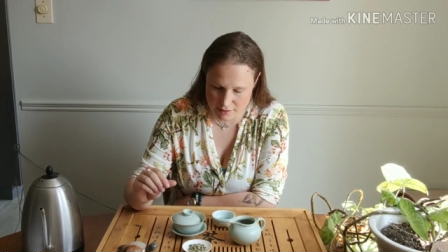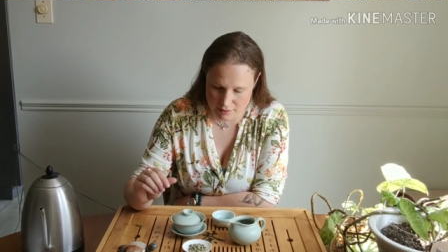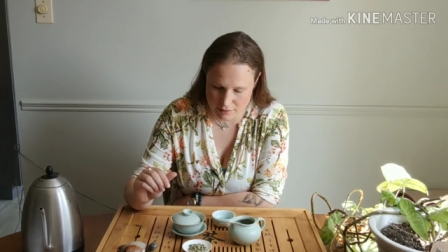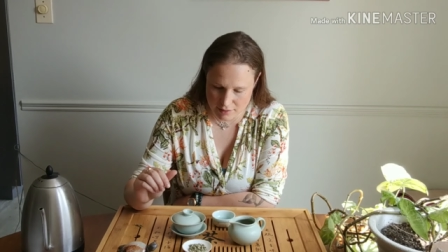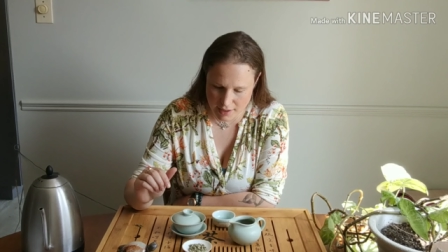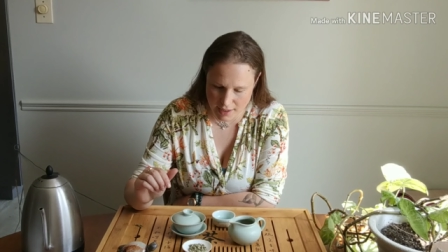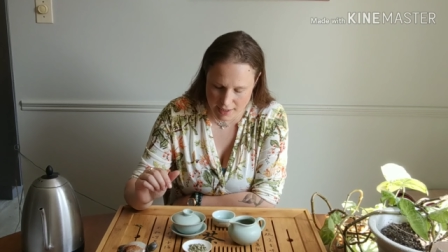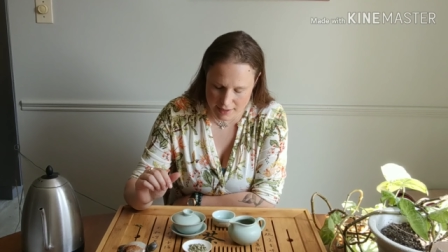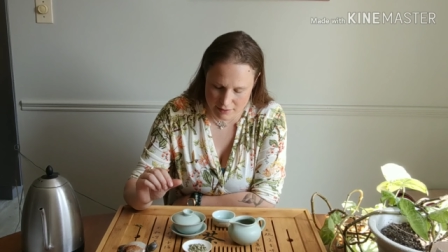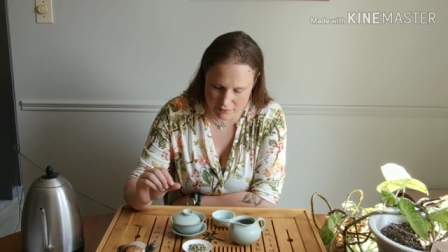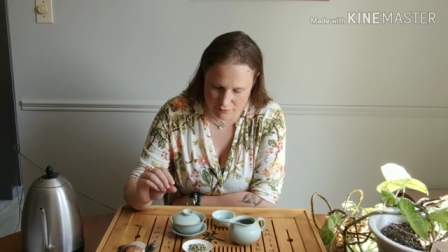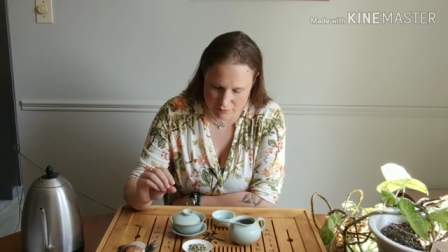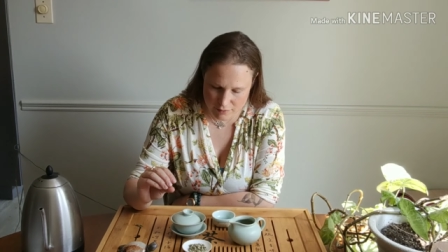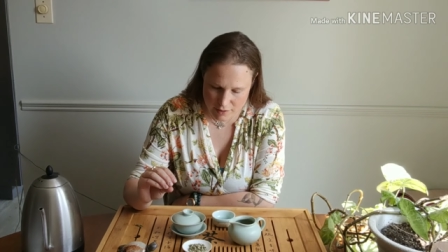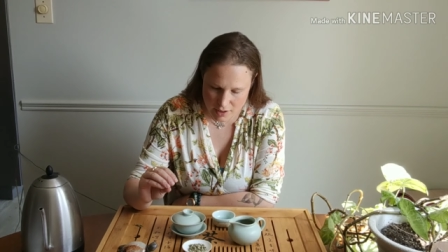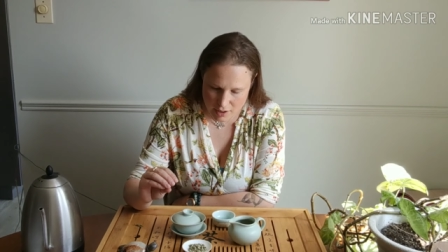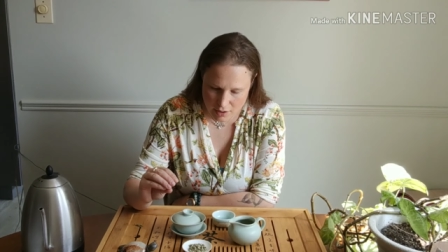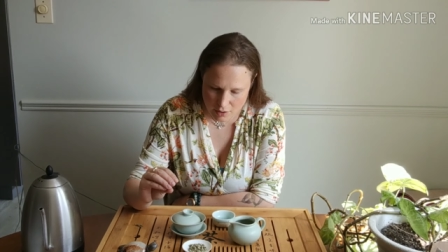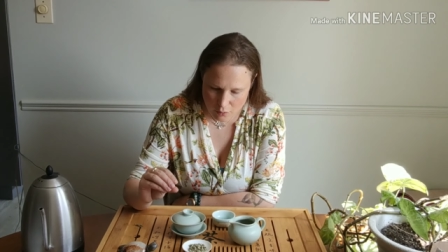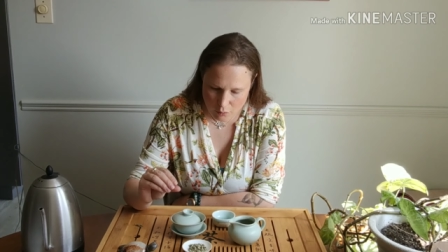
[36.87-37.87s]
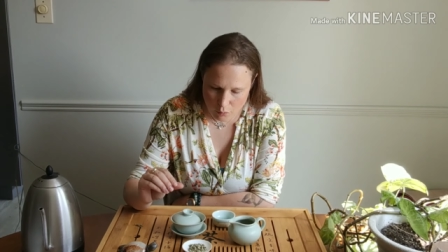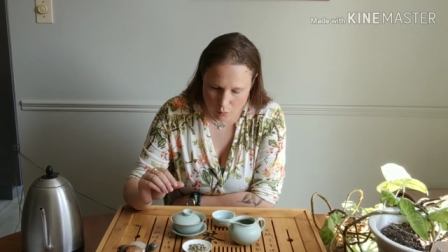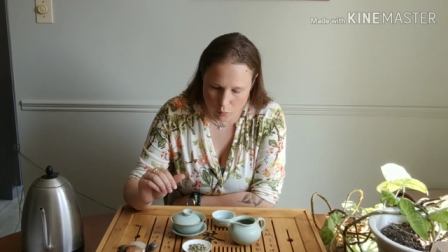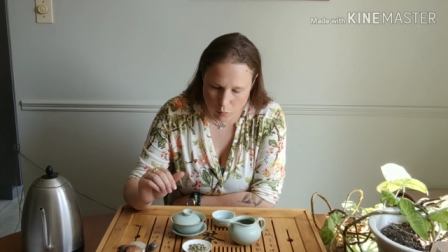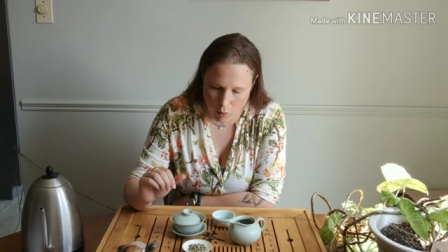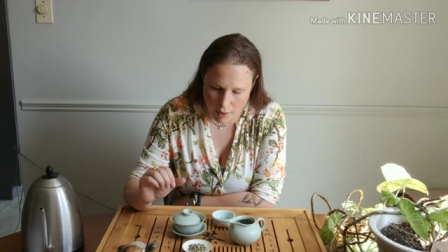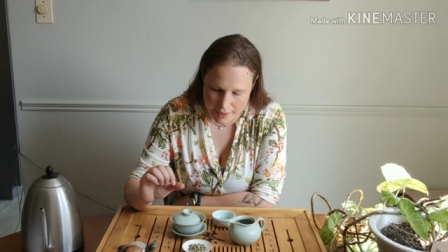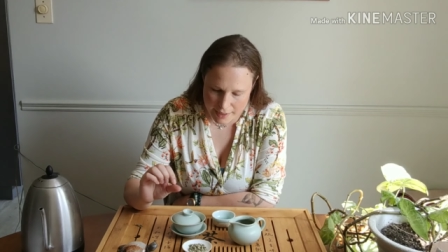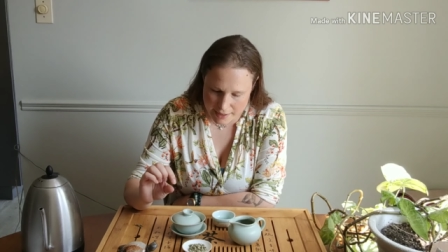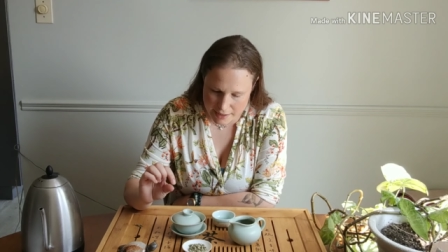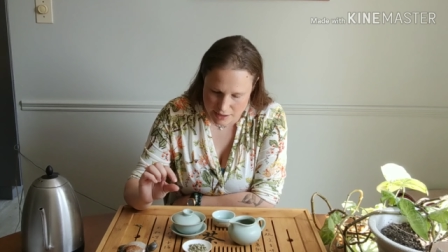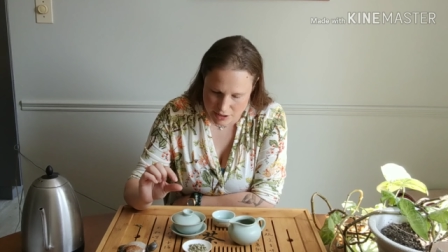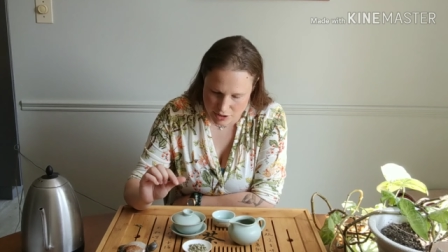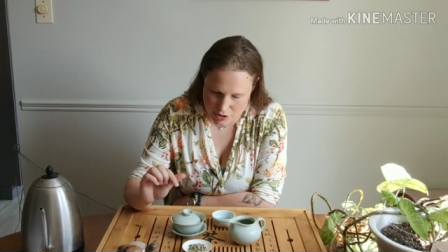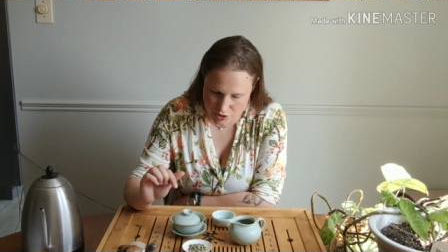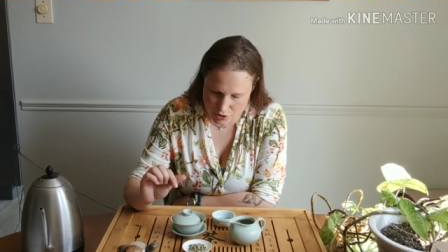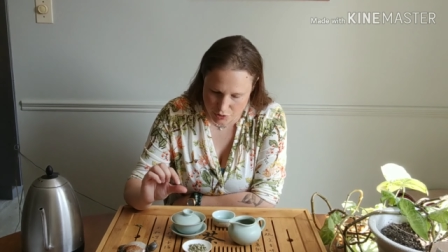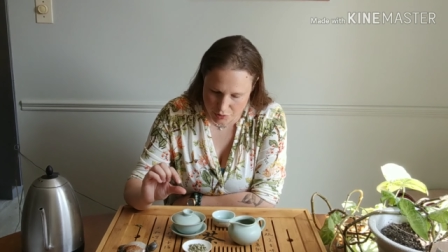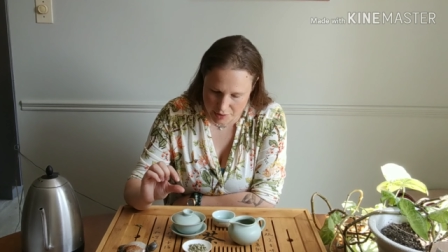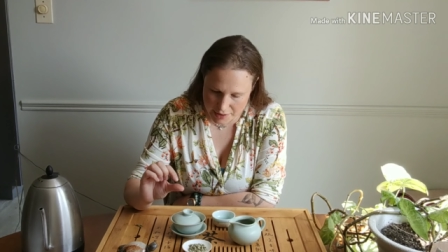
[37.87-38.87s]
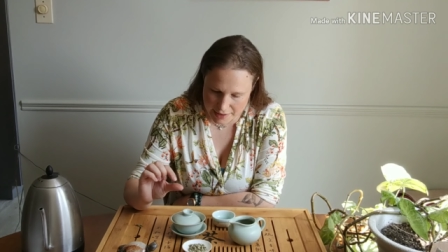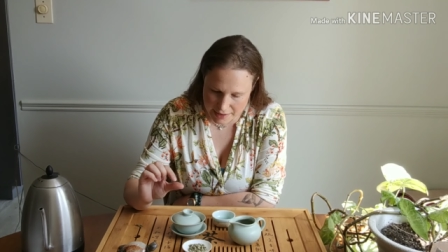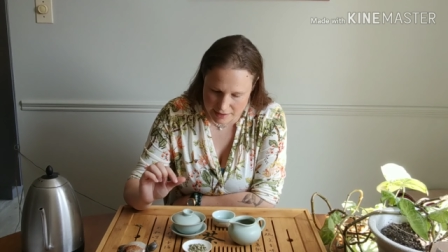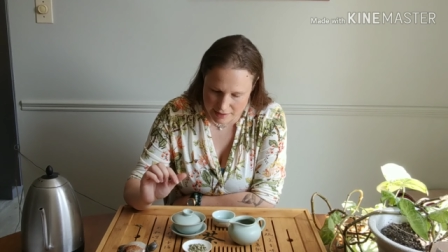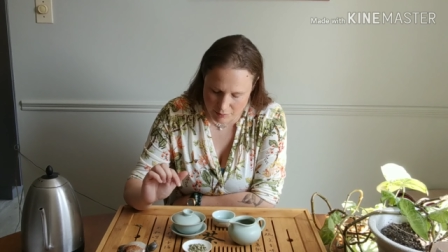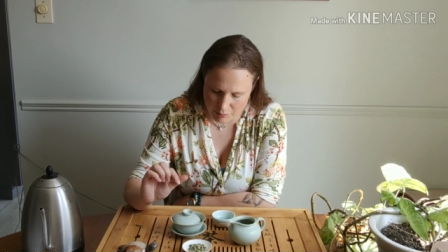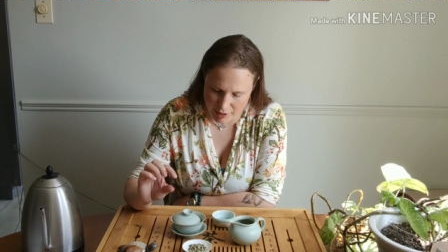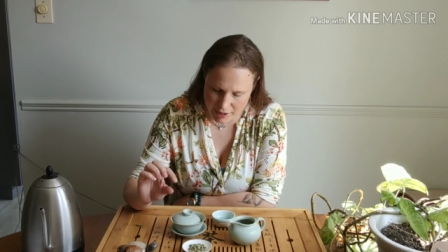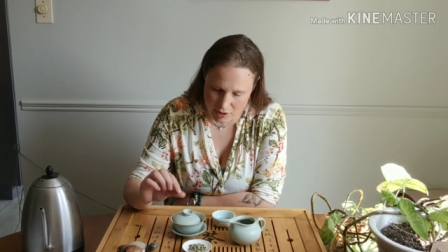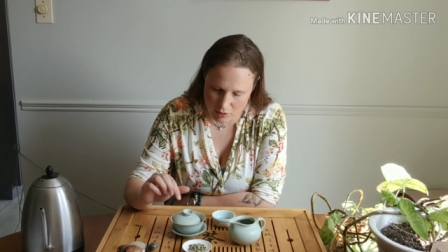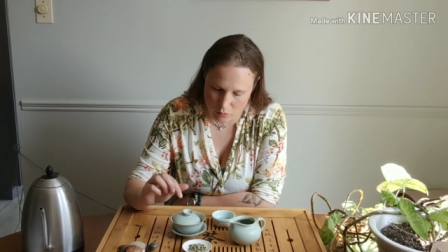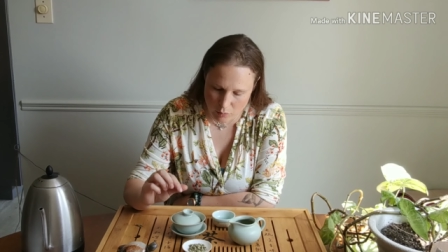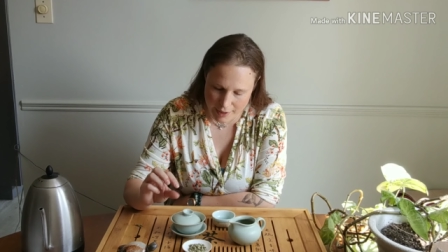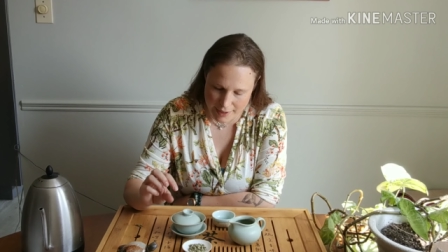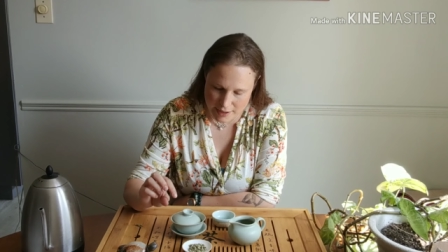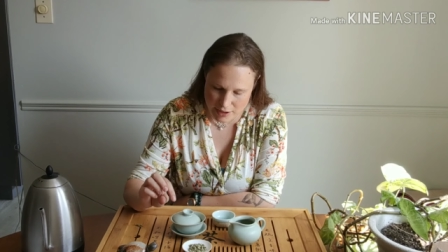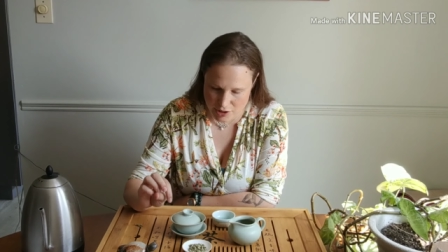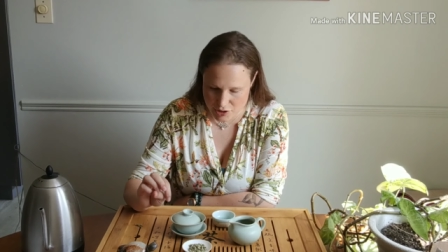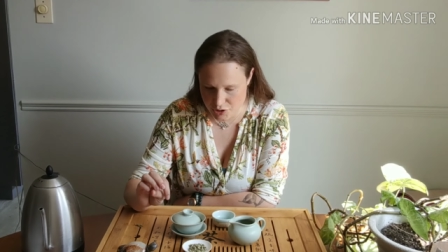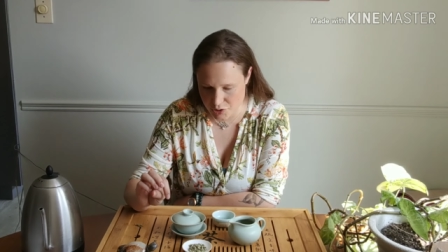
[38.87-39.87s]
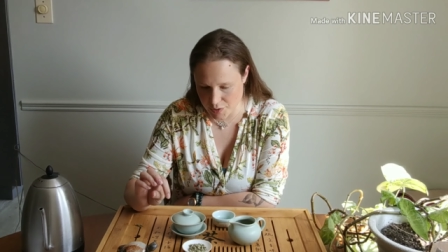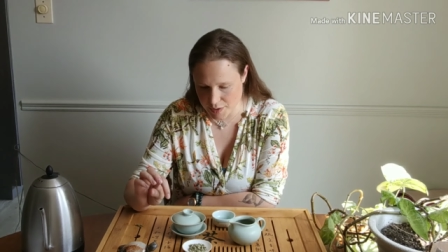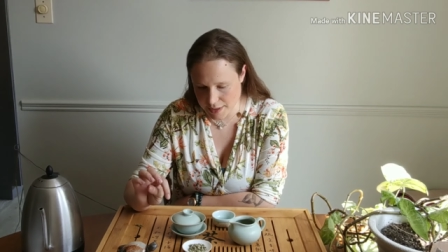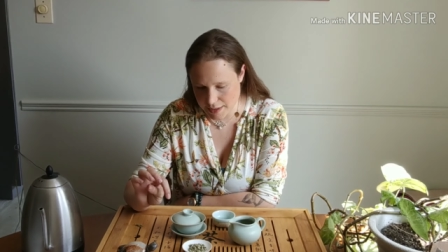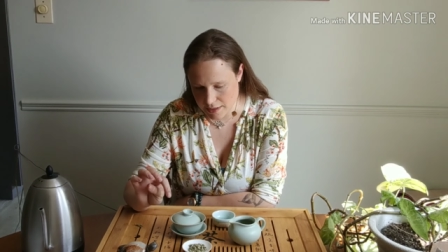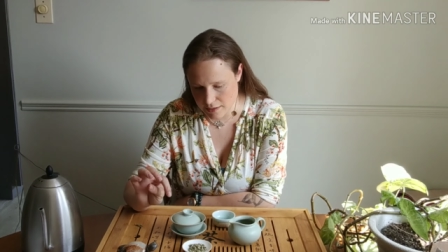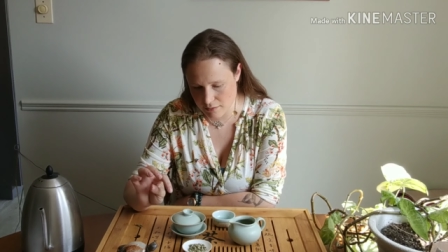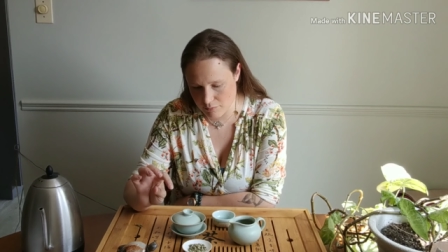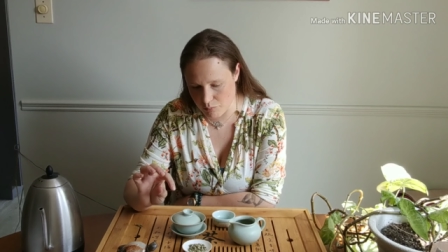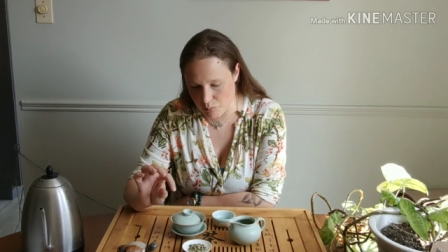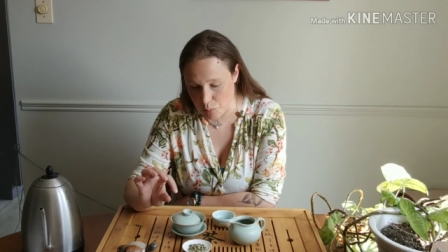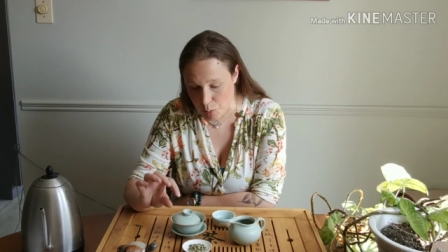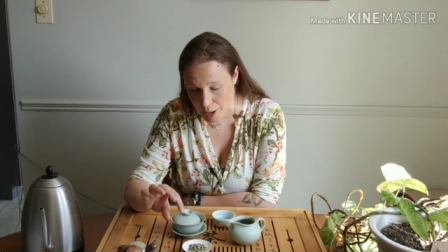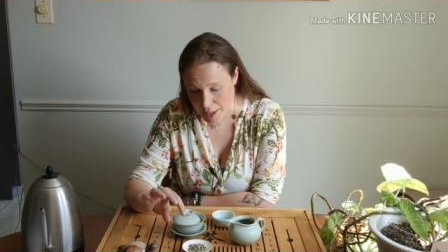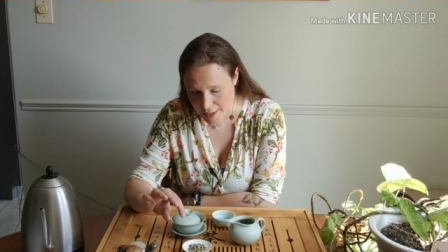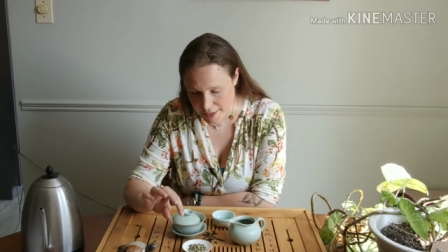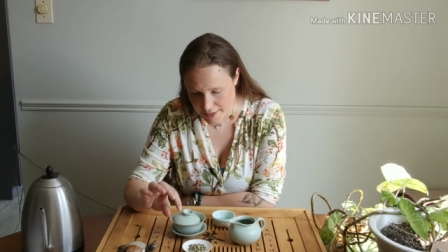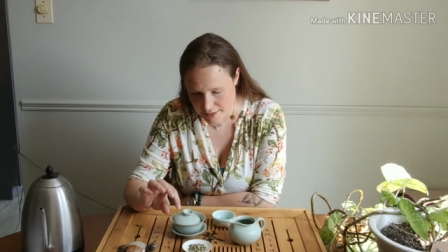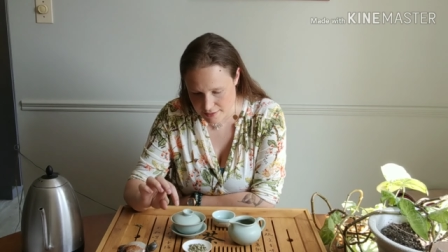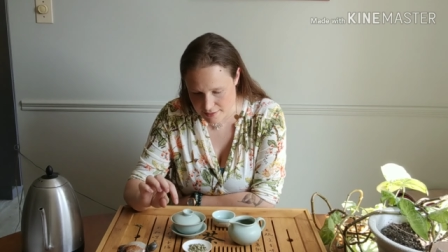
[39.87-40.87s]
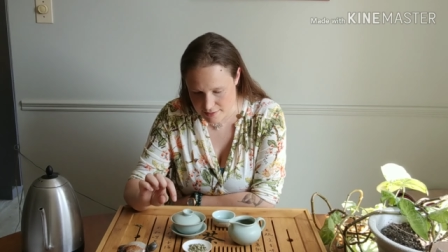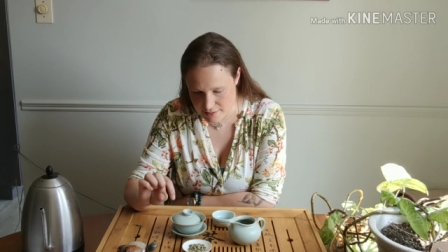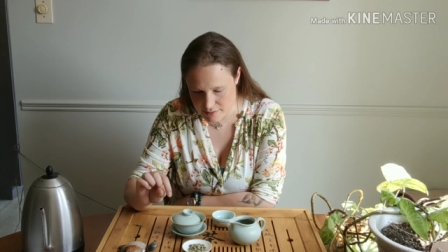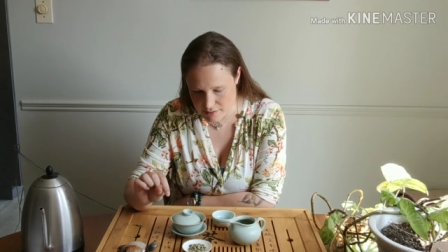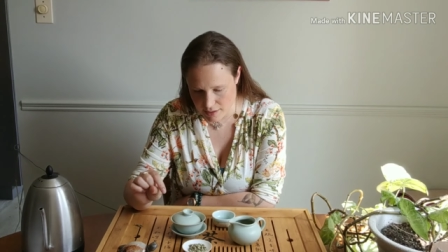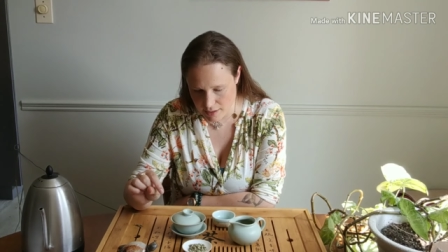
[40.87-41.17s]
the kind of whitish green, the pale whitish green buds,